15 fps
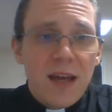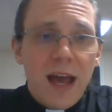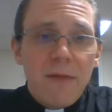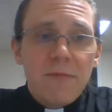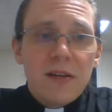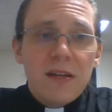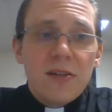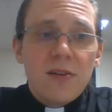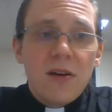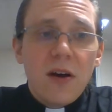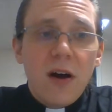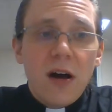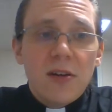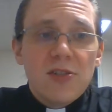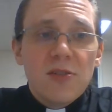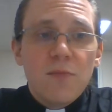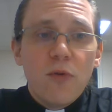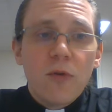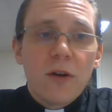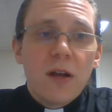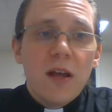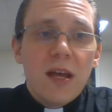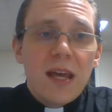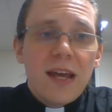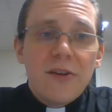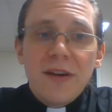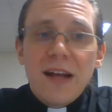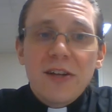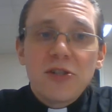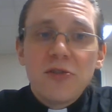And we support
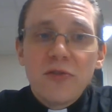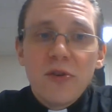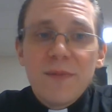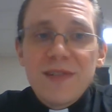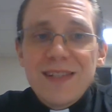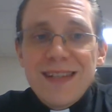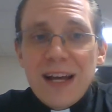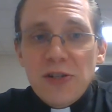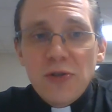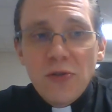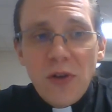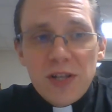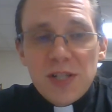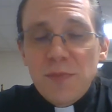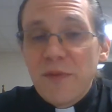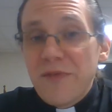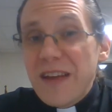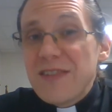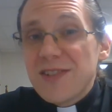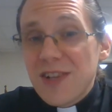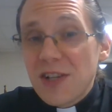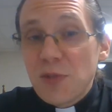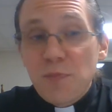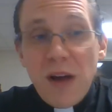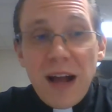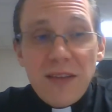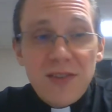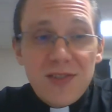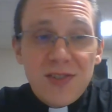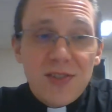international agreements and national laws to prevent such
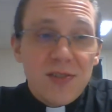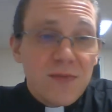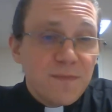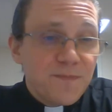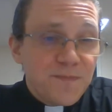practices.